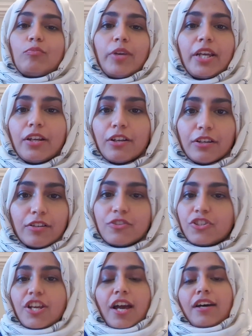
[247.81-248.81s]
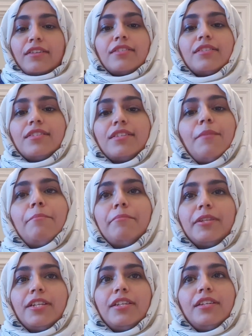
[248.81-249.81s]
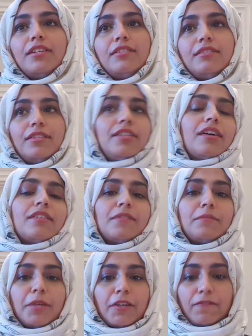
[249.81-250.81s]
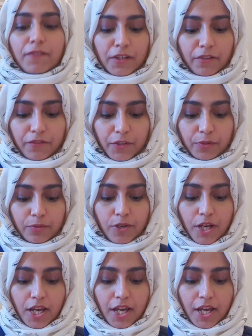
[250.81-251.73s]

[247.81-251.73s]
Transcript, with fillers: rare chance somebody does make fun of you,